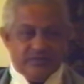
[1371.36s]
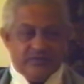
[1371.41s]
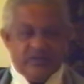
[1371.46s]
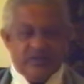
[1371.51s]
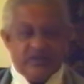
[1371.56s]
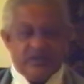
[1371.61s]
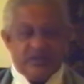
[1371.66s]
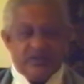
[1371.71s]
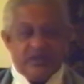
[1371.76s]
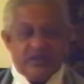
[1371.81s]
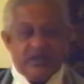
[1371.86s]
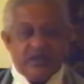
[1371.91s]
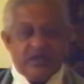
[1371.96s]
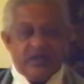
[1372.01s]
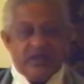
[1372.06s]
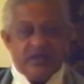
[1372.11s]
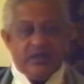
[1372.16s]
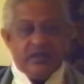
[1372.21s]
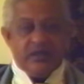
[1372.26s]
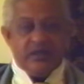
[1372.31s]

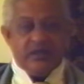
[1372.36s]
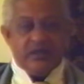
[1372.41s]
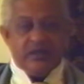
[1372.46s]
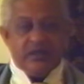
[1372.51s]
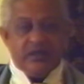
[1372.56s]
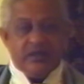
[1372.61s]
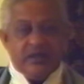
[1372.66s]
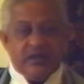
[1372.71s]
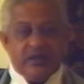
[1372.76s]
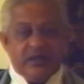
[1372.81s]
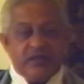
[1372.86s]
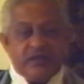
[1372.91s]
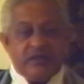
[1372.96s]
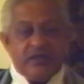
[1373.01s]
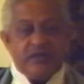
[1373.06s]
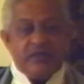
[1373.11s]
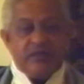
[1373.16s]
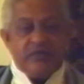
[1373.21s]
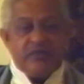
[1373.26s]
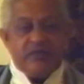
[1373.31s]
Firstly,
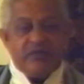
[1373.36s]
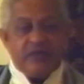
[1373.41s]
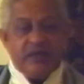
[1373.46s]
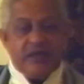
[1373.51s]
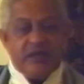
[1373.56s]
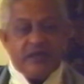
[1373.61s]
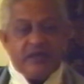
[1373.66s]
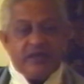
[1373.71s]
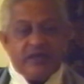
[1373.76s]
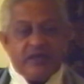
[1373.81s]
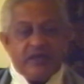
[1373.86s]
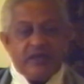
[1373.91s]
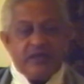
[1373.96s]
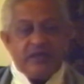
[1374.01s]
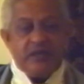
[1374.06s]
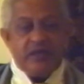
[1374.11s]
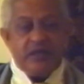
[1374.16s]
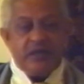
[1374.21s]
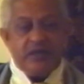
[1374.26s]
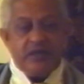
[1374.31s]
accept the fact that
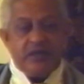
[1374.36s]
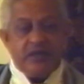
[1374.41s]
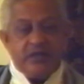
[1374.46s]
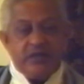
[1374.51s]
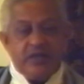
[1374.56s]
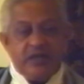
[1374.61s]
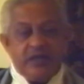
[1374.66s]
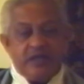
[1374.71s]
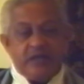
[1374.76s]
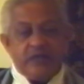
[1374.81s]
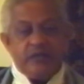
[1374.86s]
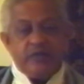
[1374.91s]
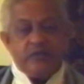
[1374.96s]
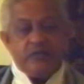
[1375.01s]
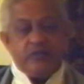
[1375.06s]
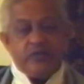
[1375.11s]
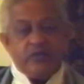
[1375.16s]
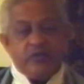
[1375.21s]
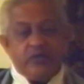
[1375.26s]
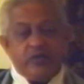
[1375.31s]
this illness has
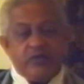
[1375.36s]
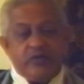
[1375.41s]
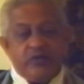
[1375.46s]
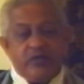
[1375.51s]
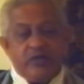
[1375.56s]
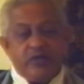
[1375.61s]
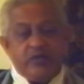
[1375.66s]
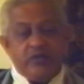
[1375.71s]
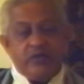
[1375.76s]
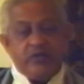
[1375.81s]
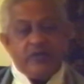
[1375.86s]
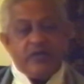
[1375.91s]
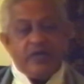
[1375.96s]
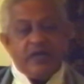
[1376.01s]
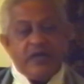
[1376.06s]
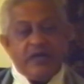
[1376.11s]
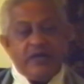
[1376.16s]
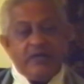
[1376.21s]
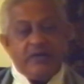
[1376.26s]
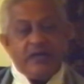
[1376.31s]
been brought about
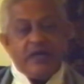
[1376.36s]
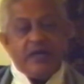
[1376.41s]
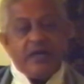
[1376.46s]
by